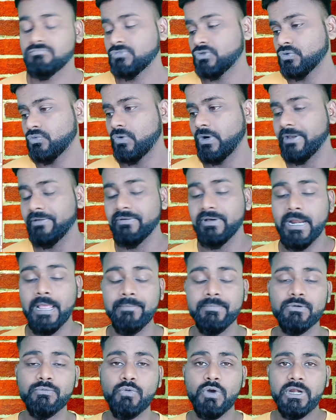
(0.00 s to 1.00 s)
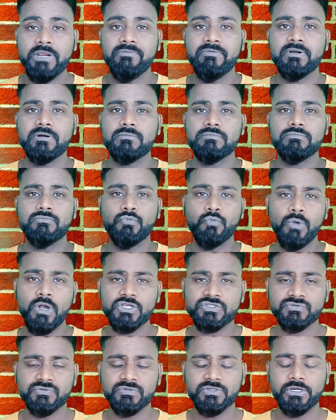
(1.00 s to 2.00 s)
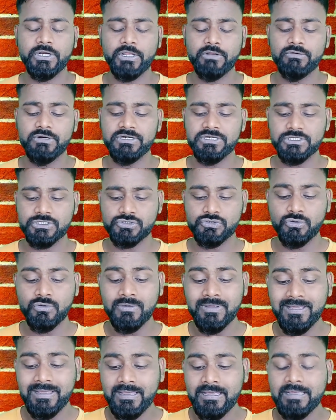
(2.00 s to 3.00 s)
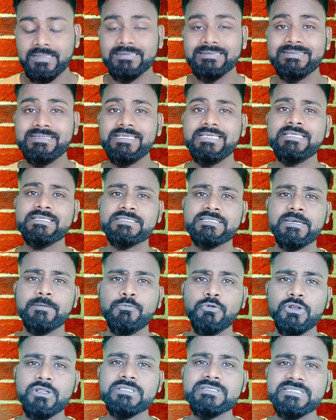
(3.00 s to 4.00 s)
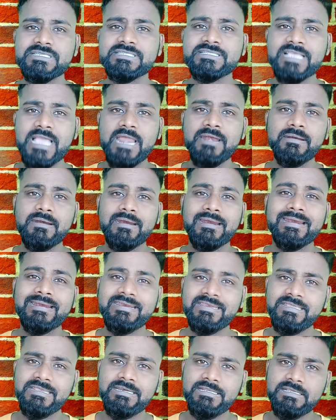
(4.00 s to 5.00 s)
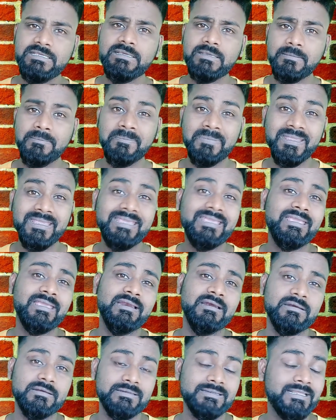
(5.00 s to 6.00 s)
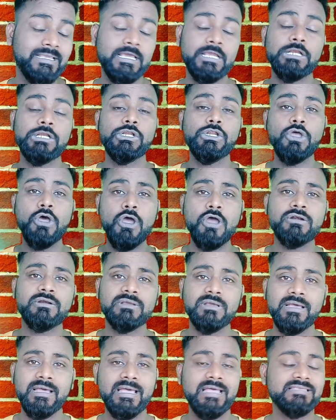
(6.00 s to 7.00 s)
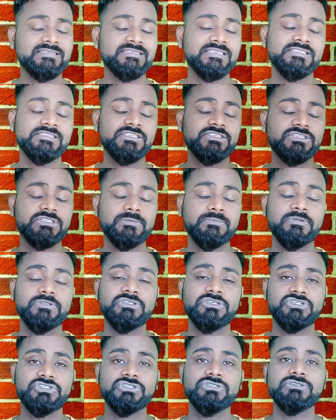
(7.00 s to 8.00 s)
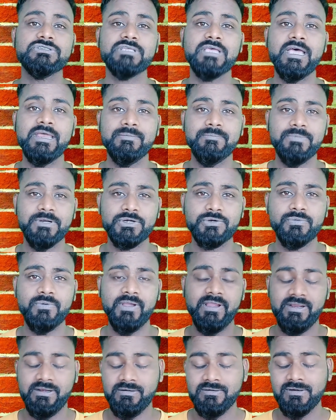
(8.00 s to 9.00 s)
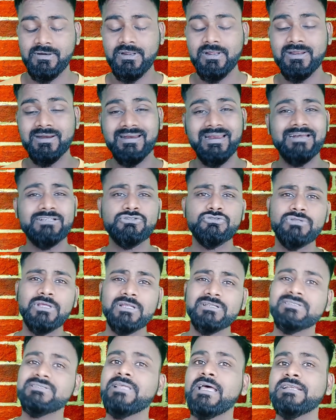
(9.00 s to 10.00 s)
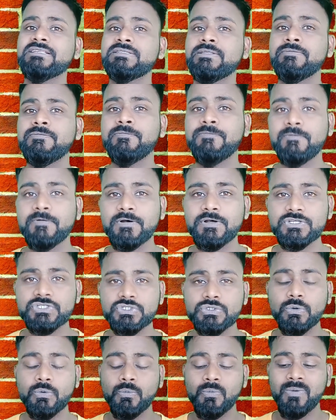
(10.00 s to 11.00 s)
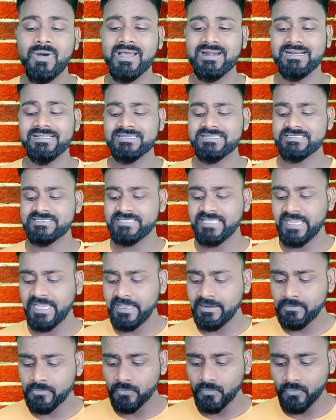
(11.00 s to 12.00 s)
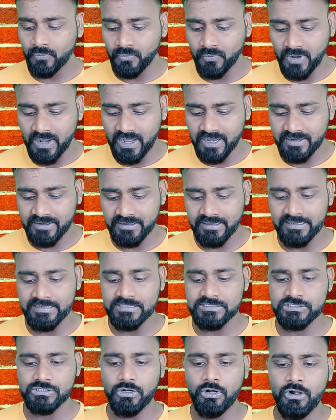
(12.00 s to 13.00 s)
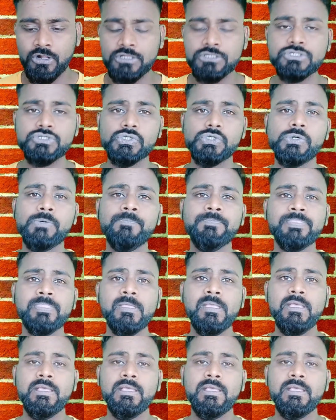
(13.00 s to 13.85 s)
do whatever, I mean whatever works for the regulators. So these cryptocurrencies can really be killed. They are not as censorship resistant as Bitcoin, right? So that's the first one. And the second one is also